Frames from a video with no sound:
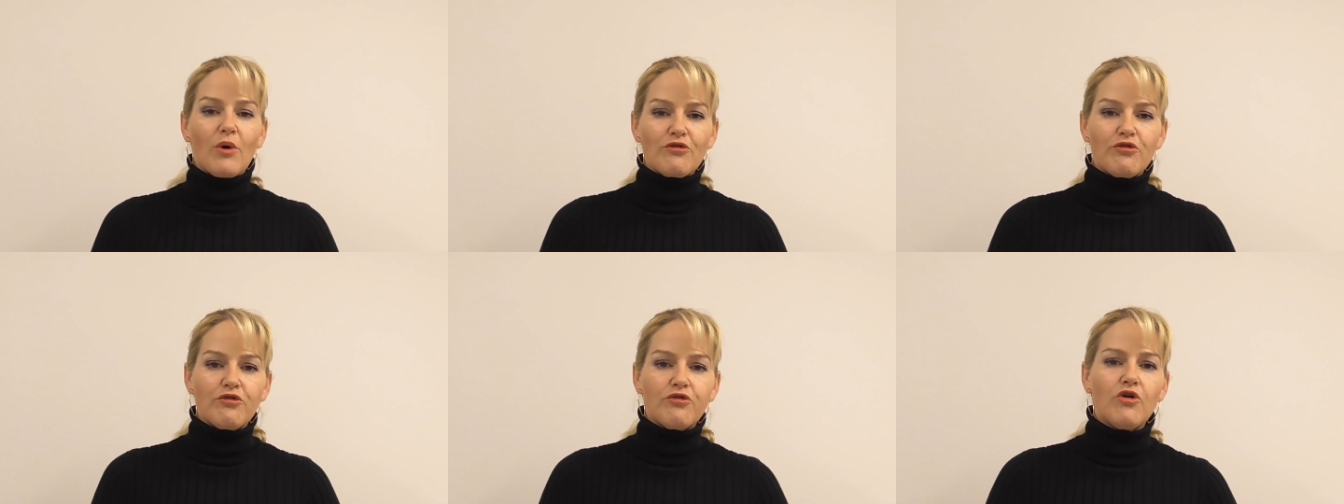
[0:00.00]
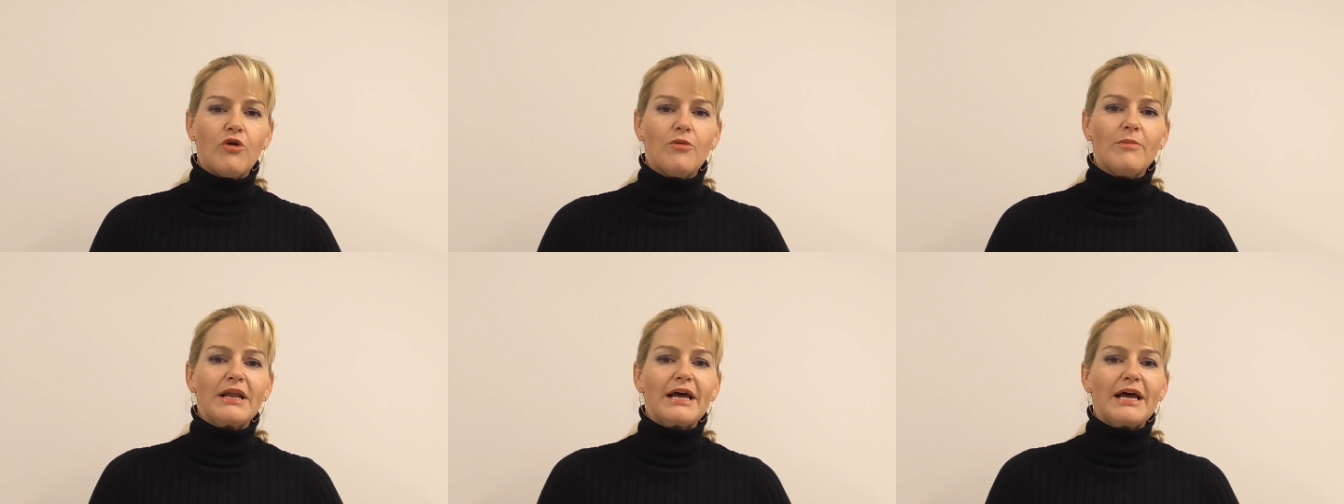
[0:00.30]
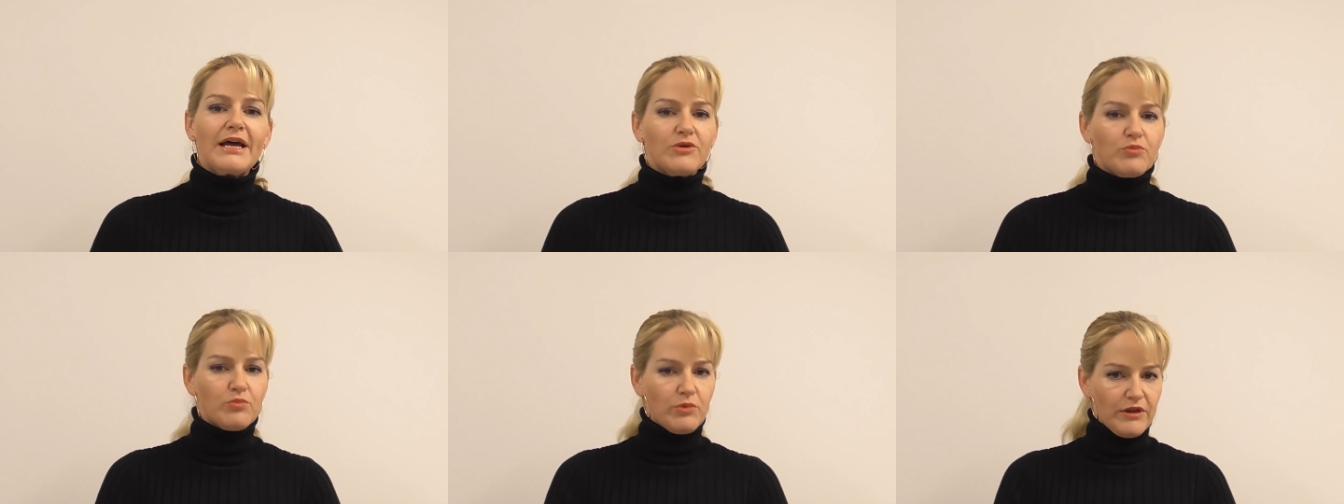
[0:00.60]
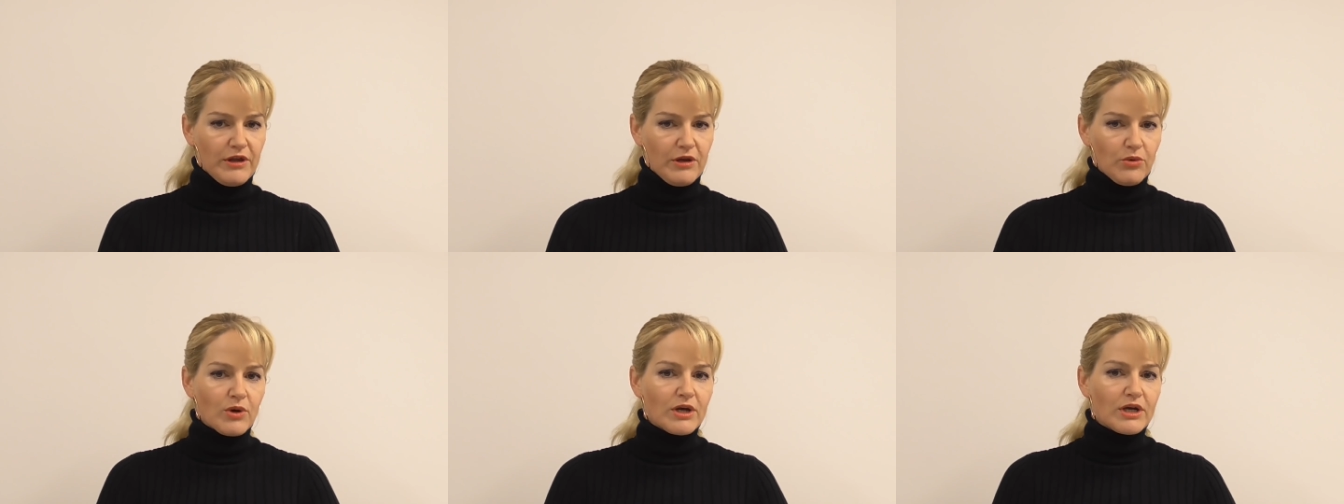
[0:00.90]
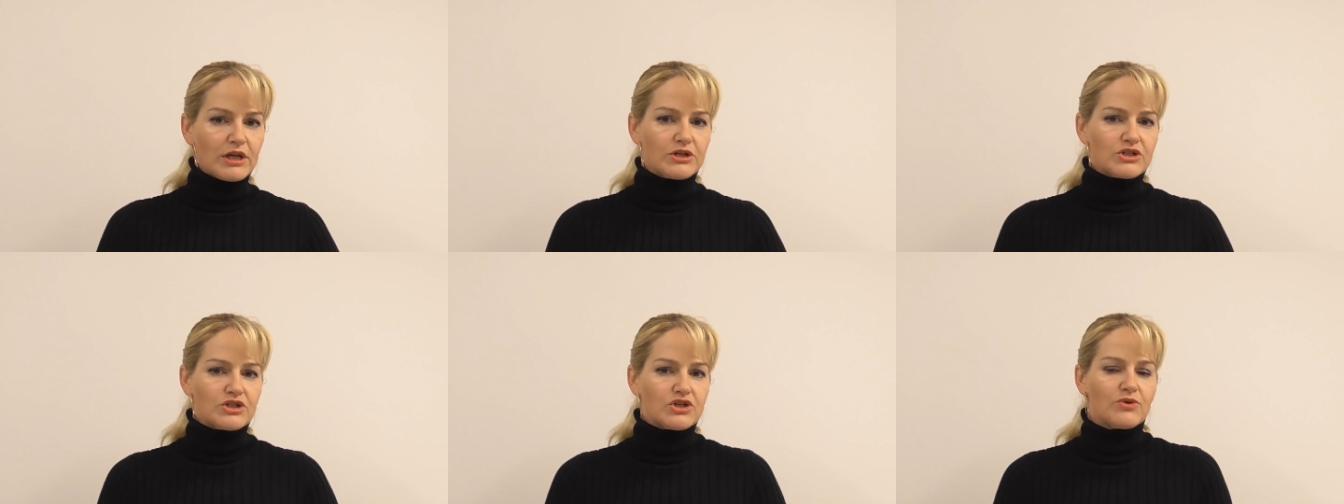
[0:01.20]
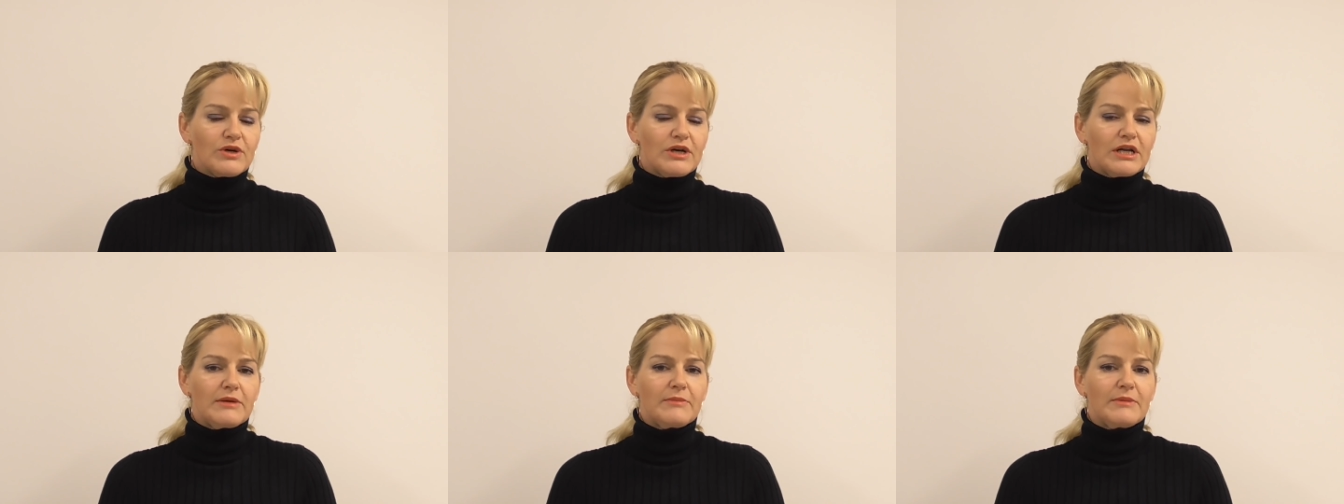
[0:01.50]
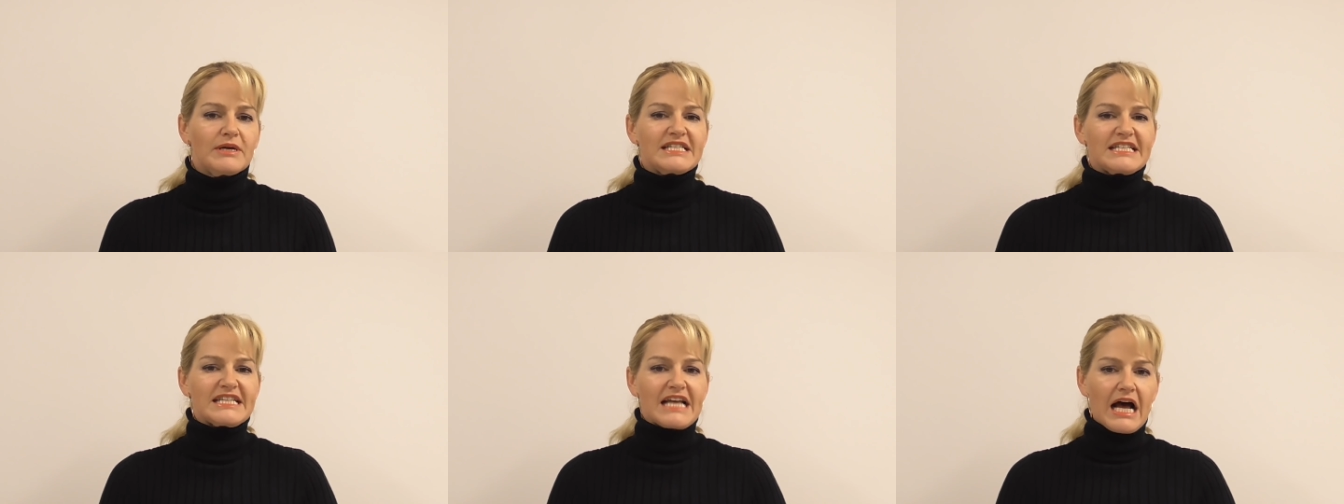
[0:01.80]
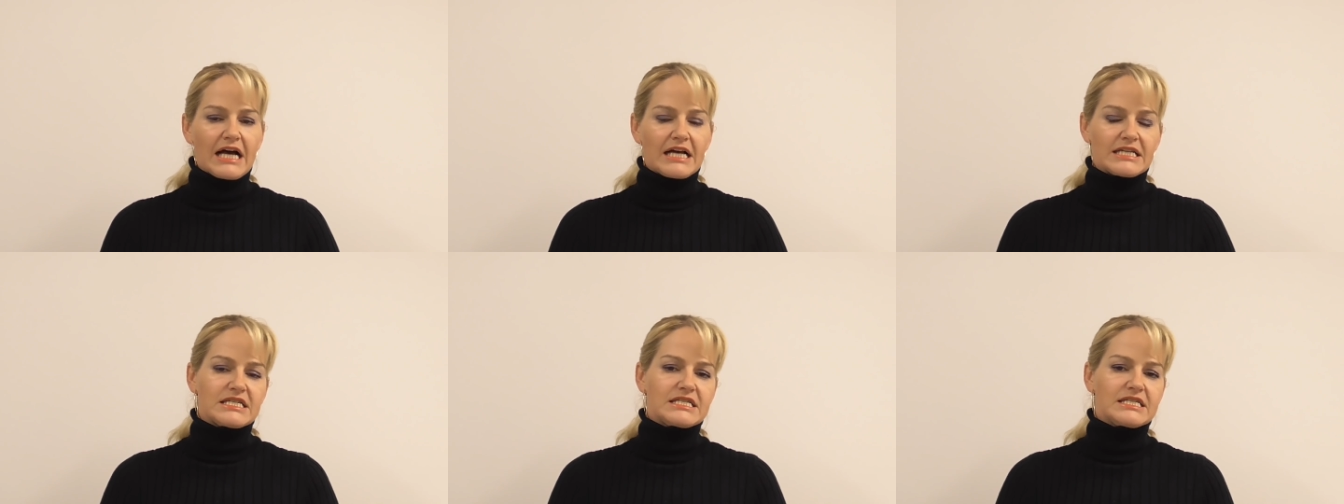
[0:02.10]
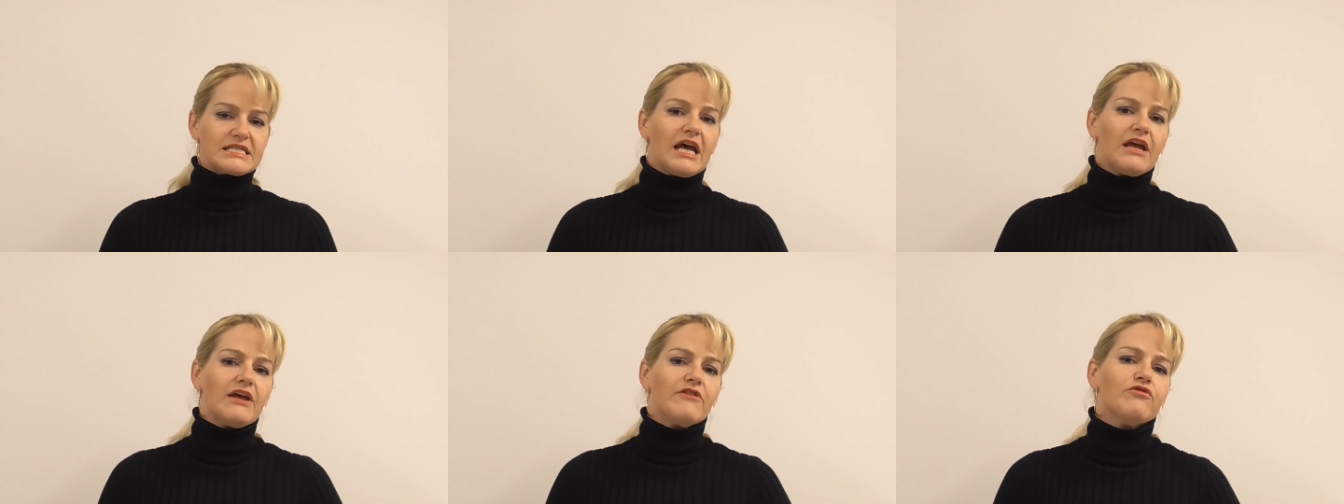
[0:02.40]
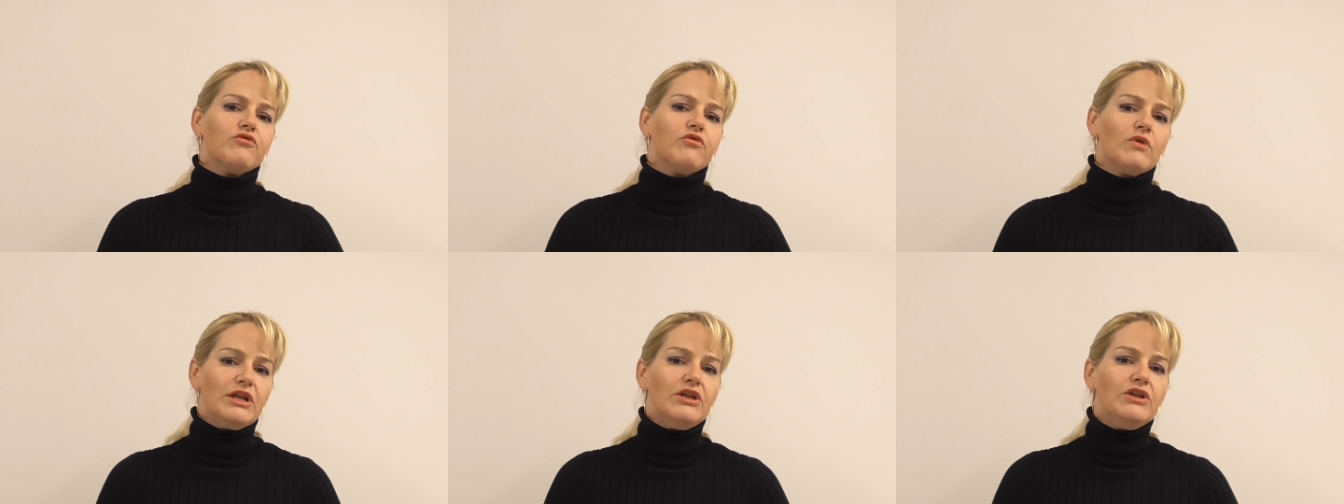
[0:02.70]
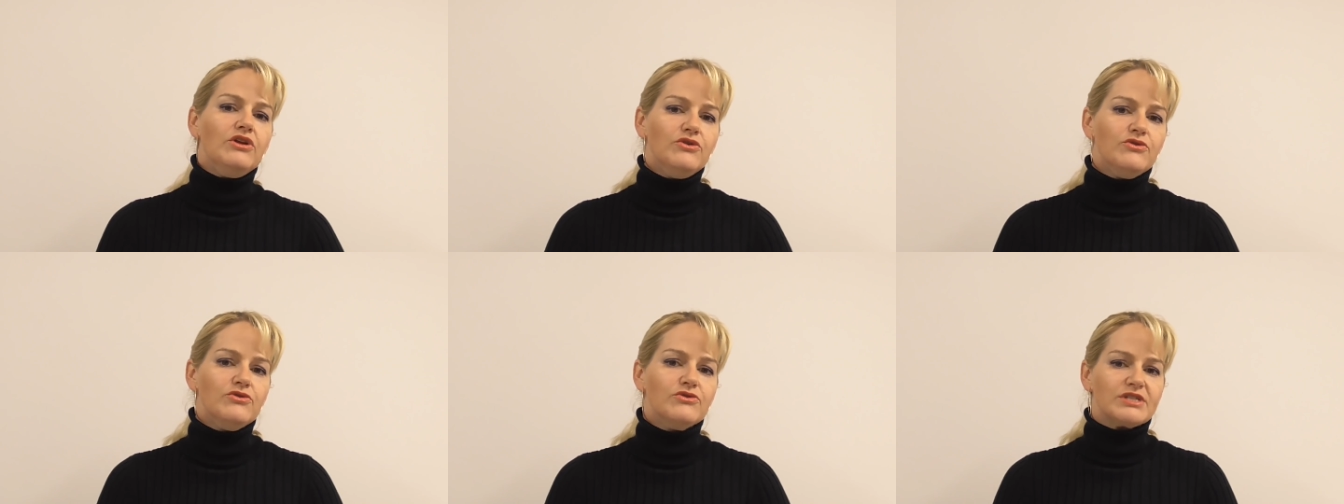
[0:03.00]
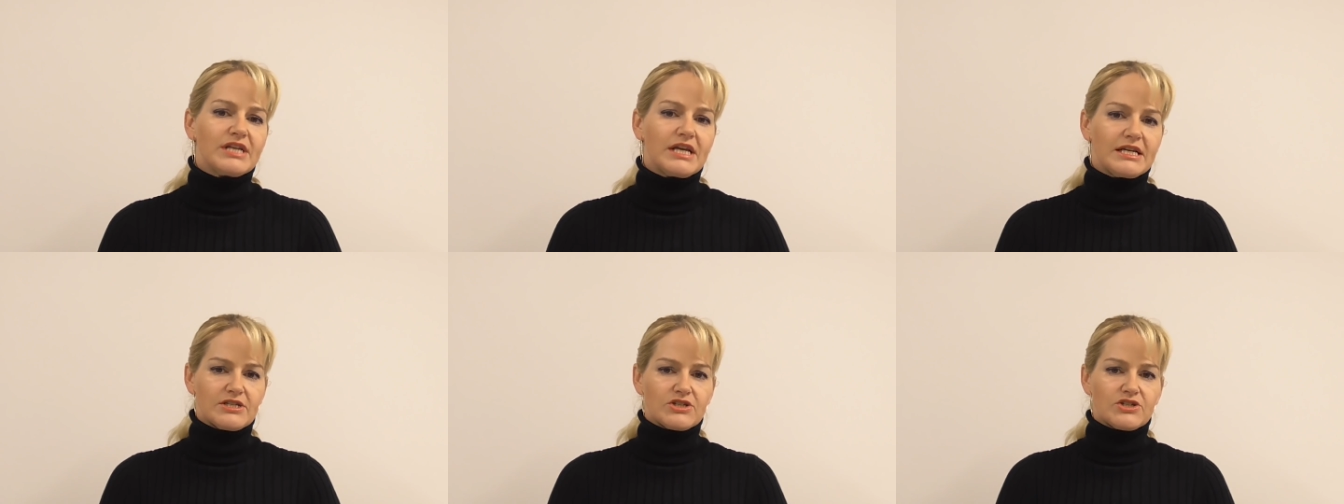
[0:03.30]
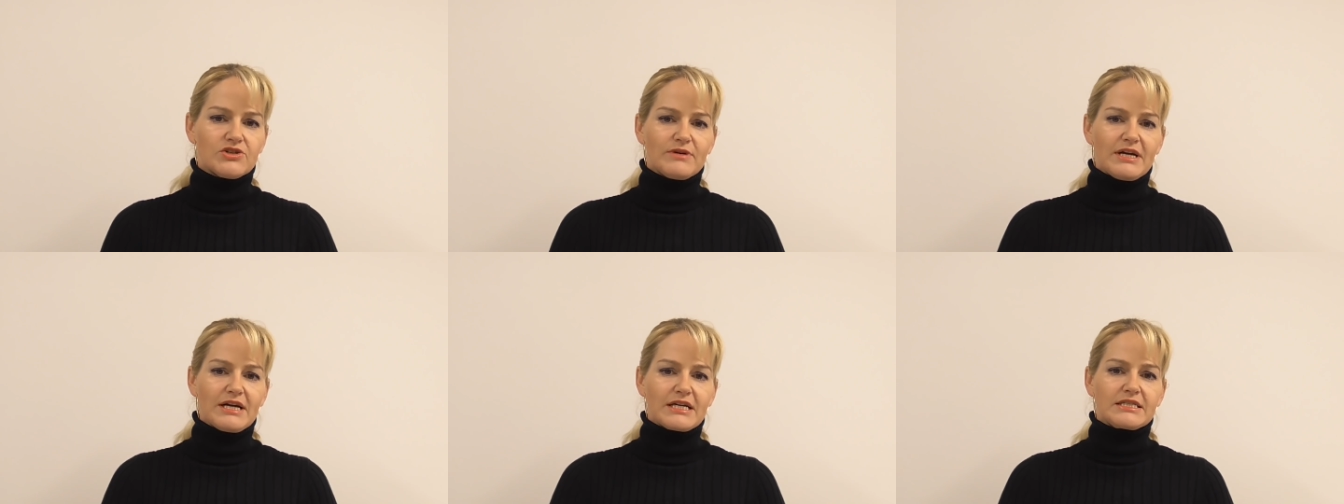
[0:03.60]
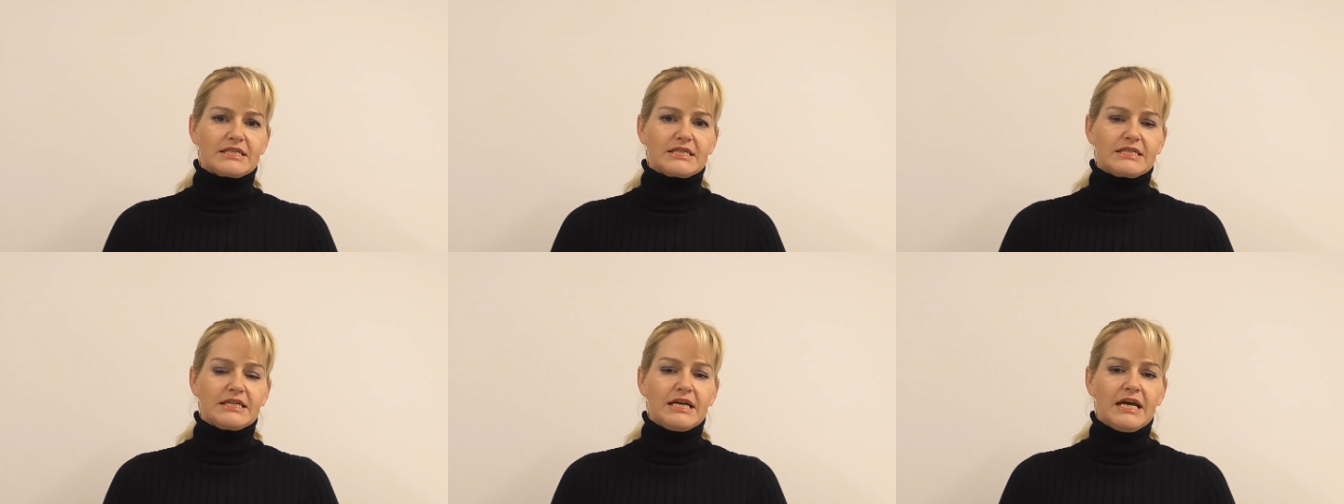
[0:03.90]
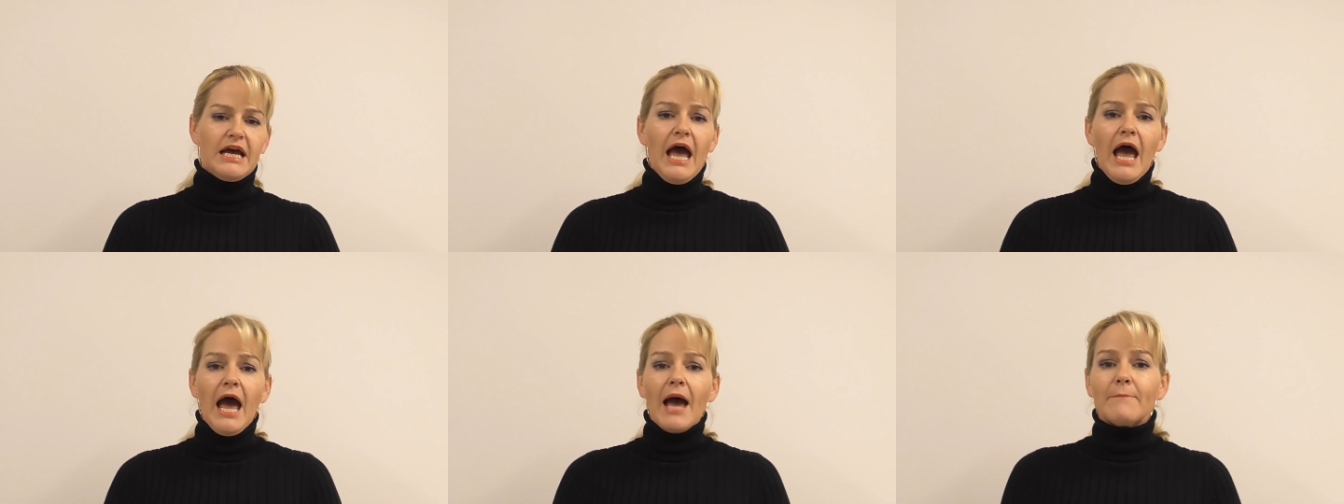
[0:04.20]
when formulated within regulatory limits, are safe when used as directed.